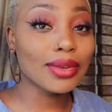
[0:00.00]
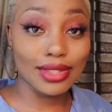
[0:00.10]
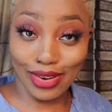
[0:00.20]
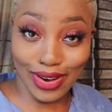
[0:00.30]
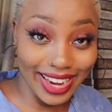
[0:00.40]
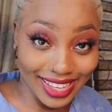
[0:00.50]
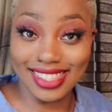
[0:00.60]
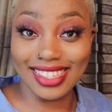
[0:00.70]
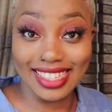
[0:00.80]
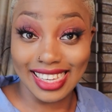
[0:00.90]

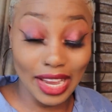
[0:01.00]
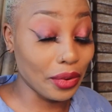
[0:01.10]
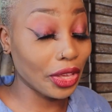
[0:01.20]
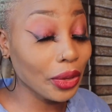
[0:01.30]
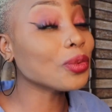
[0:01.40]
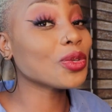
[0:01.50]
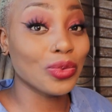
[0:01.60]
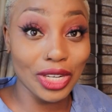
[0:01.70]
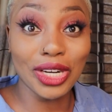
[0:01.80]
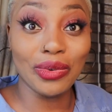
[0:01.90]
crazy. It
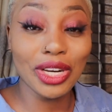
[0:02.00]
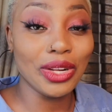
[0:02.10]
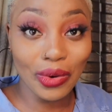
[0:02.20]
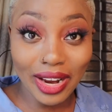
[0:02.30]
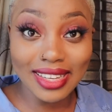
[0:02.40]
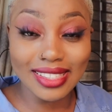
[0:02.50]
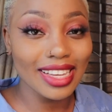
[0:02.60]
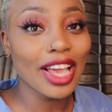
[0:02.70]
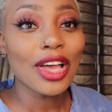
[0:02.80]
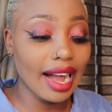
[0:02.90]
was really, really
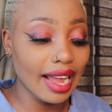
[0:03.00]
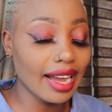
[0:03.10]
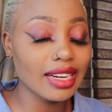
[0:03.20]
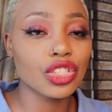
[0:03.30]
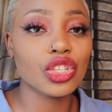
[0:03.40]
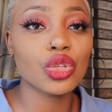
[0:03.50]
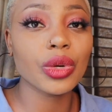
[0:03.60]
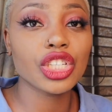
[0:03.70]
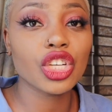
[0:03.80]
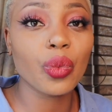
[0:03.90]
crazy. I had a
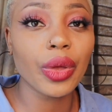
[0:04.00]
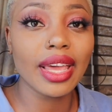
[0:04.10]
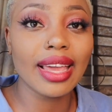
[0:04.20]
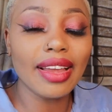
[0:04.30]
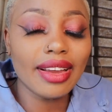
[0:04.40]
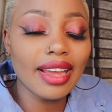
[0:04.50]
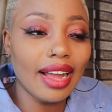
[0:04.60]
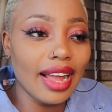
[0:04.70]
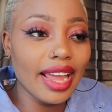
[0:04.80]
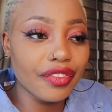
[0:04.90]
situation where
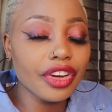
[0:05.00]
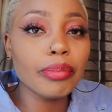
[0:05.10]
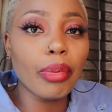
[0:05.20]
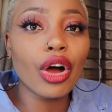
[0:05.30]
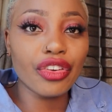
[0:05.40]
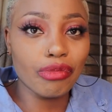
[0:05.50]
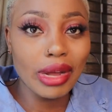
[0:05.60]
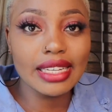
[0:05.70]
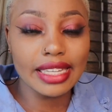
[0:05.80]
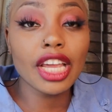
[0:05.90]
every part of
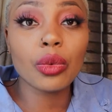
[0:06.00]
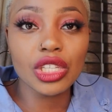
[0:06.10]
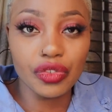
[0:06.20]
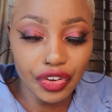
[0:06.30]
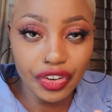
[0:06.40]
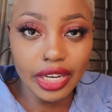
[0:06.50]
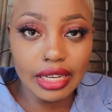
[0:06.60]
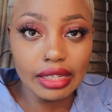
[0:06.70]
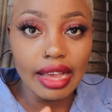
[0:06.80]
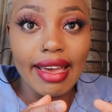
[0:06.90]
my day was
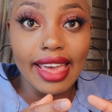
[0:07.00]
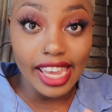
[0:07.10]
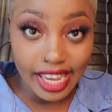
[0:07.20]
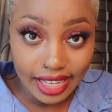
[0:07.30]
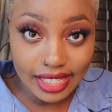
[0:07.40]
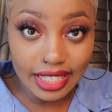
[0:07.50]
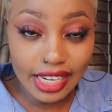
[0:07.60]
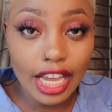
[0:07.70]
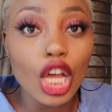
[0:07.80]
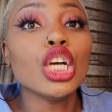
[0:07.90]
very
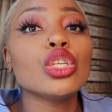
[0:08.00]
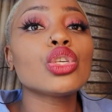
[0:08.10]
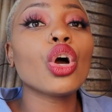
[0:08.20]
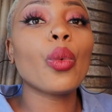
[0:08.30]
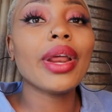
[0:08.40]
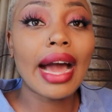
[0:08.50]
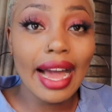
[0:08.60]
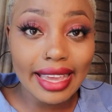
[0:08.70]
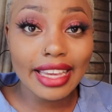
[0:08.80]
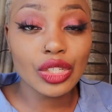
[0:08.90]
hectic. So when
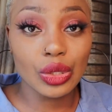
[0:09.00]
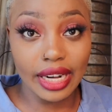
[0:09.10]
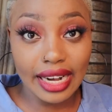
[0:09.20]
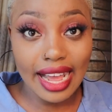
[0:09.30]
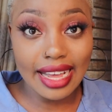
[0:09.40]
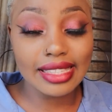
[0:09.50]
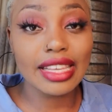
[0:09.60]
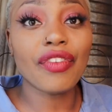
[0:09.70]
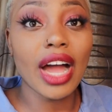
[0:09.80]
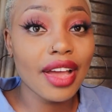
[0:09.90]
I get to class,
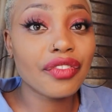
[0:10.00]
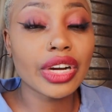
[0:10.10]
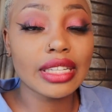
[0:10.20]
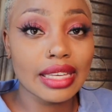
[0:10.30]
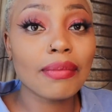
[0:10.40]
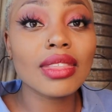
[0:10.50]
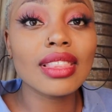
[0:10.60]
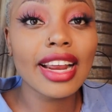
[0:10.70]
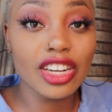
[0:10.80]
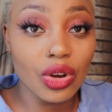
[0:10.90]
if I've read
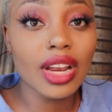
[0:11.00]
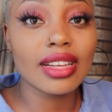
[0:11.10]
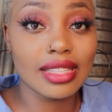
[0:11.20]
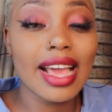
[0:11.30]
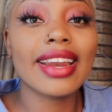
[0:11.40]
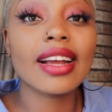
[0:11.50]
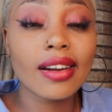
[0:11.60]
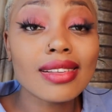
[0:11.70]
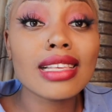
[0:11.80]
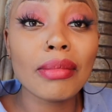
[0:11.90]
something that I don't understand in
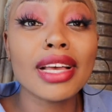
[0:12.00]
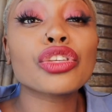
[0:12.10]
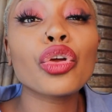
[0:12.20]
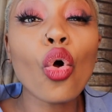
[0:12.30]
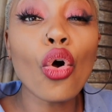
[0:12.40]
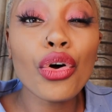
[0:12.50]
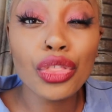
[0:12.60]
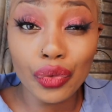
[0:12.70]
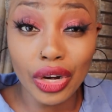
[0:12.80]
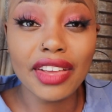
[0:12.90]
class, I'm asking all
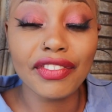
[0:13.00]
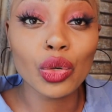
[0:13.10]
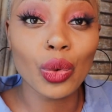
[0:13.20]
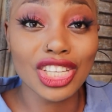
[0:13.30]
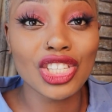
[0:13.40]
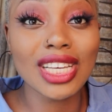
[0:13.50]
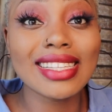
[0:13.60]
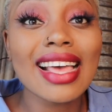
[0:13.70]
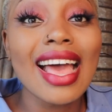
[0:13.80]
the relevant questions